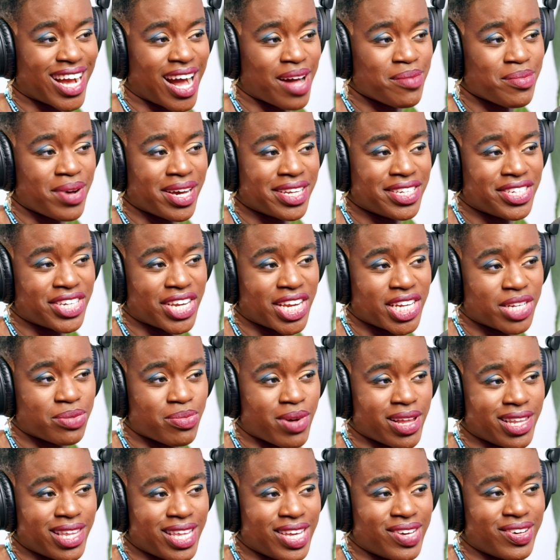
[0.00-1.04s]
like, I might change
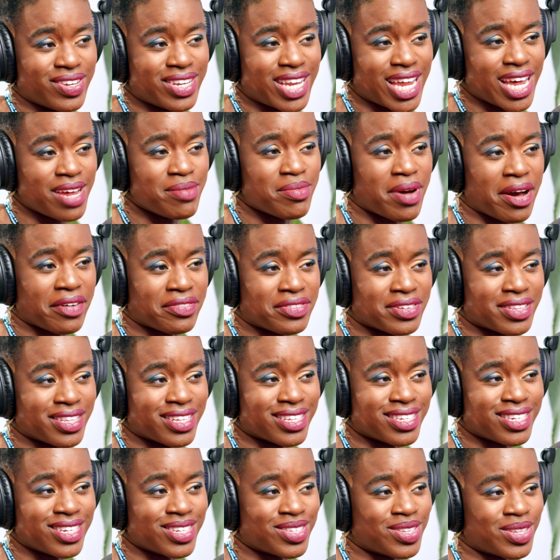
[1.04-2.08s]
my legal name after this just